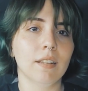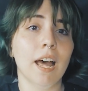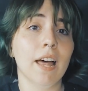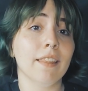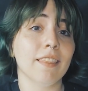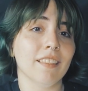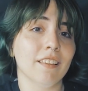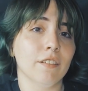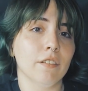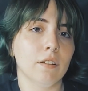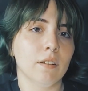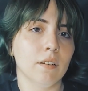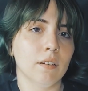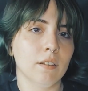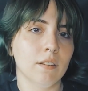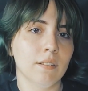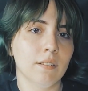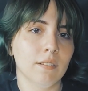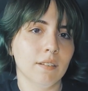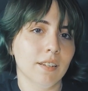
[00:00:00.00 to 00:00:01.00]
Not thunder,
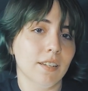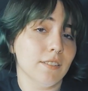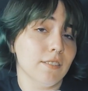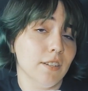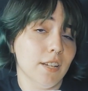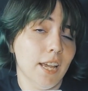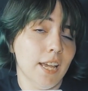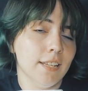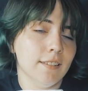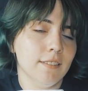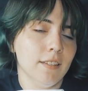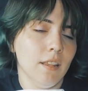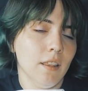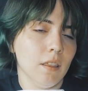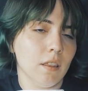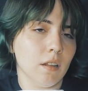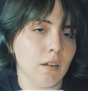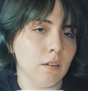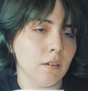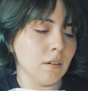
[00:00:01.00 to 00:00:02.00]
because you can't see
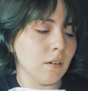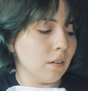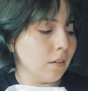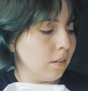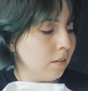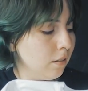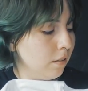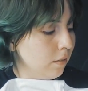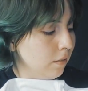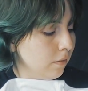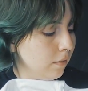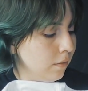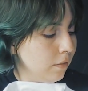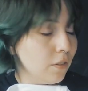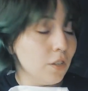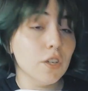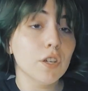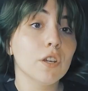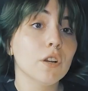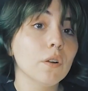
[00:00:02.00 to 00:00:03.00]
thunder.
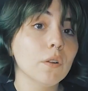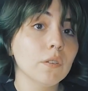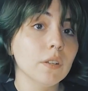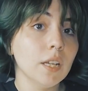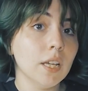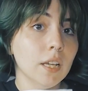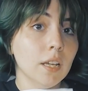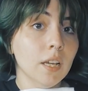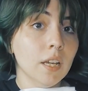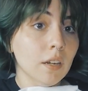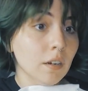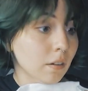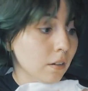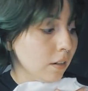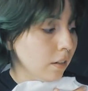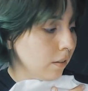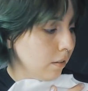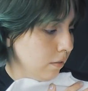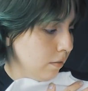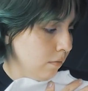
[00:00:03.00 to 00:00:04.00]
You can only hear
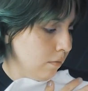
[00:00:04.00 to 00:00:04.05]
it.